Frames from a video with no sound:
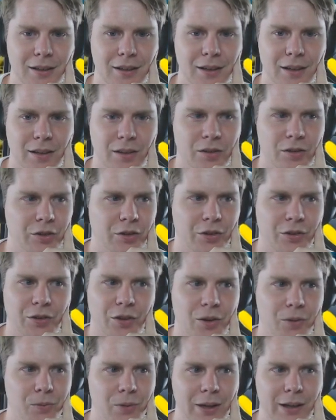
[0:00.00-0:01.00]
It's just
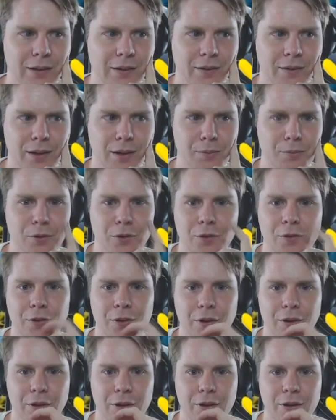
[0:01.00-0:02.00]
so weak to Z moves
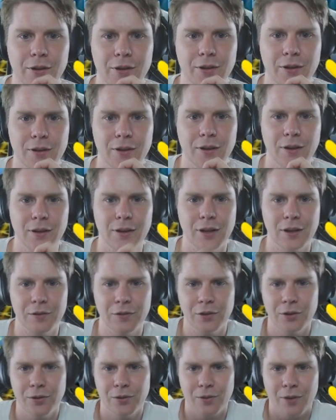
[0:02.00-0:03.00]
though.
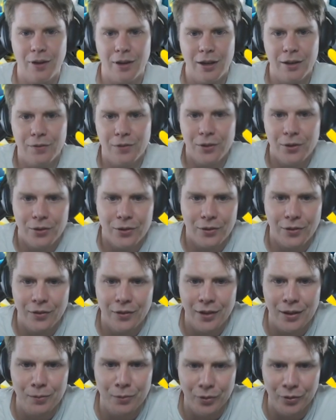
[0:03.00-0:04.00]
If you use a
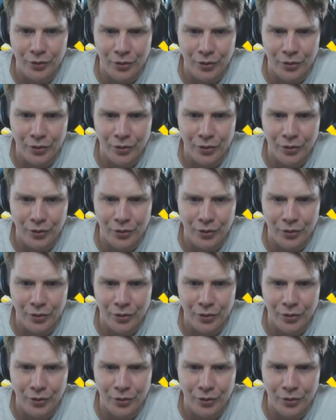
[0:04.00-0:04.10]
Z move on